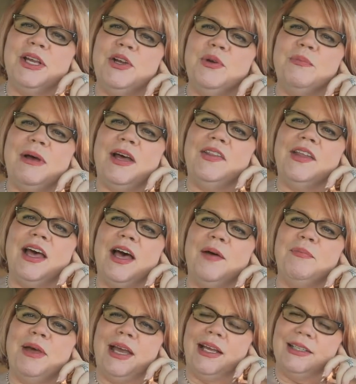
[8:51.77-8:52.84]
here buying the
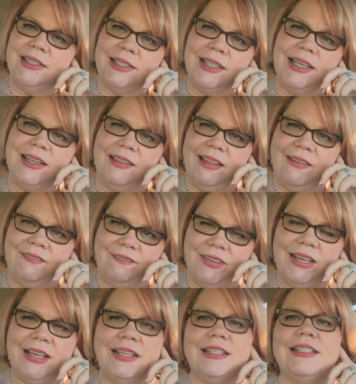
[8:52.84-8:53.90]
iPads to get that
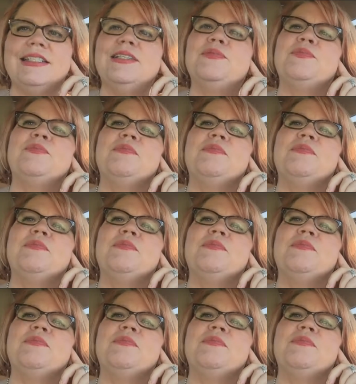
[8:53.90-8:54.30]
fixed.